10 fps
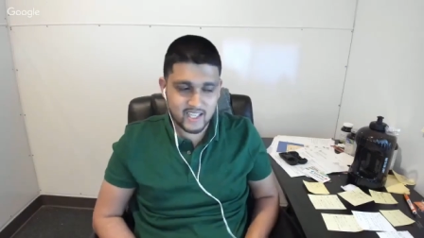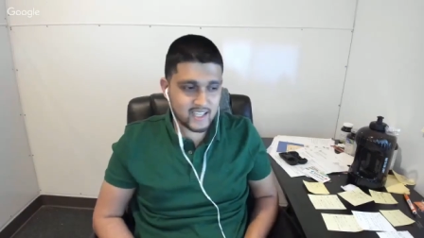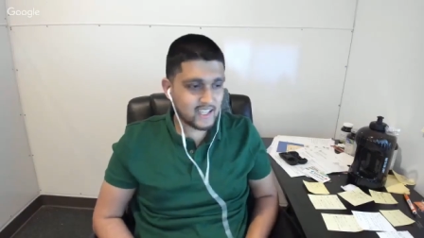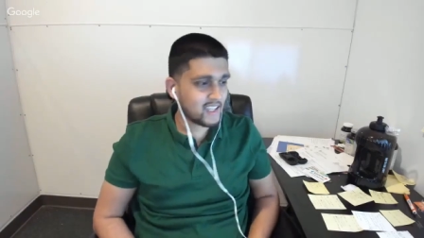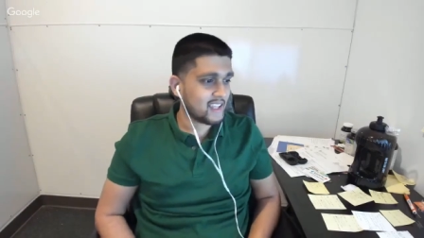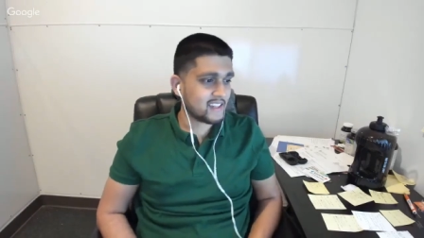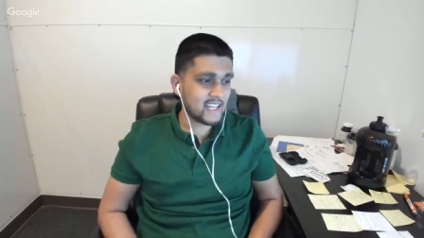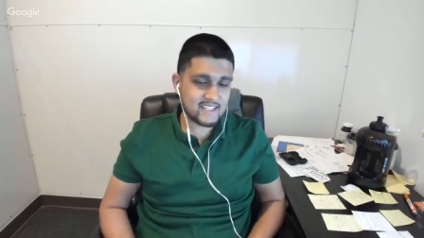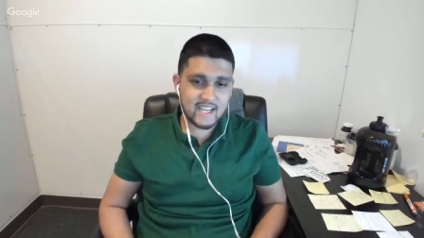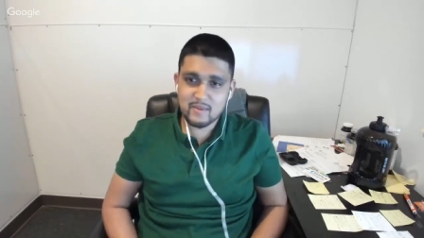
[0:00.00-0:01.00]
Like,
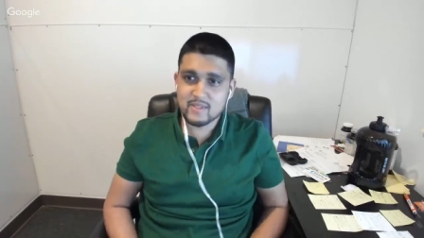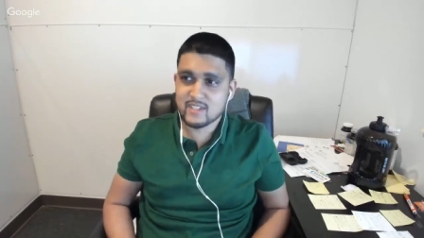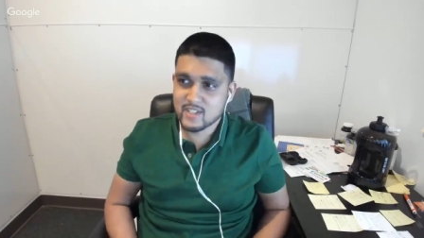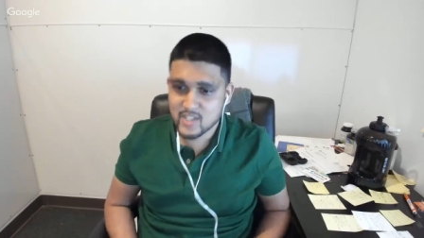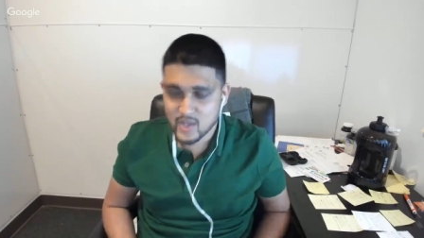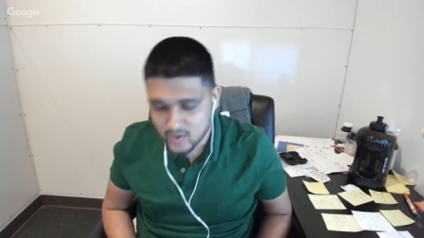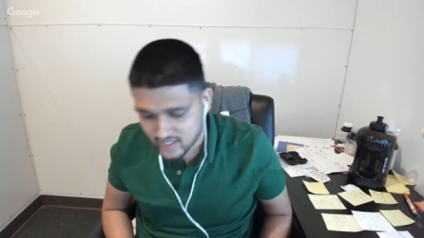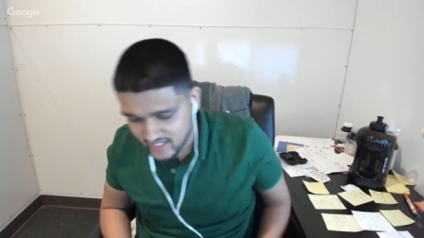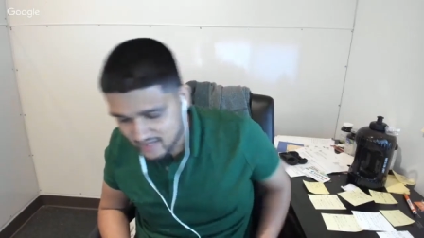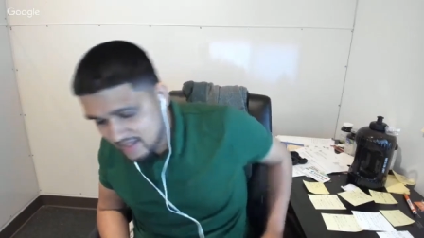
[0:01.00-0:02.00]
that, that was the joke
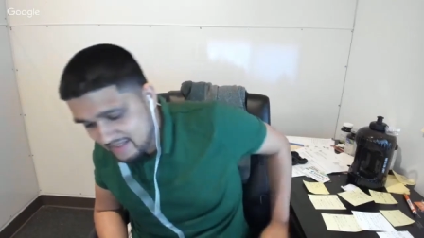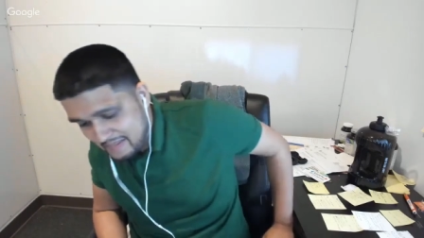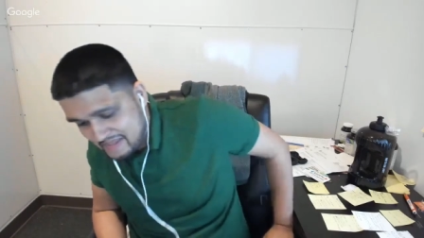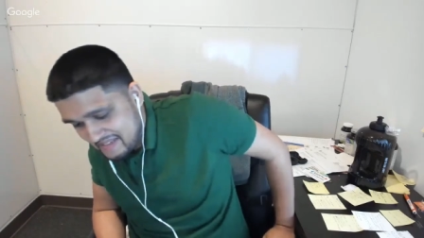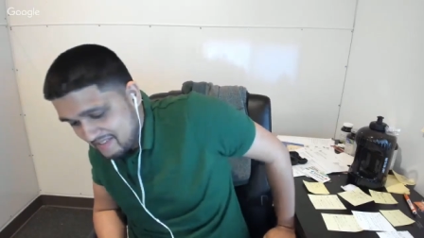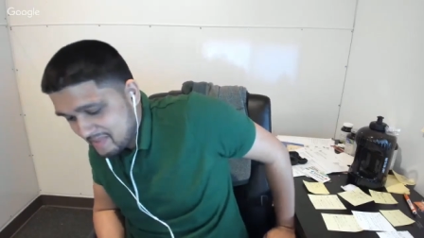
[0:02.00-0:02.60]
that I made to myself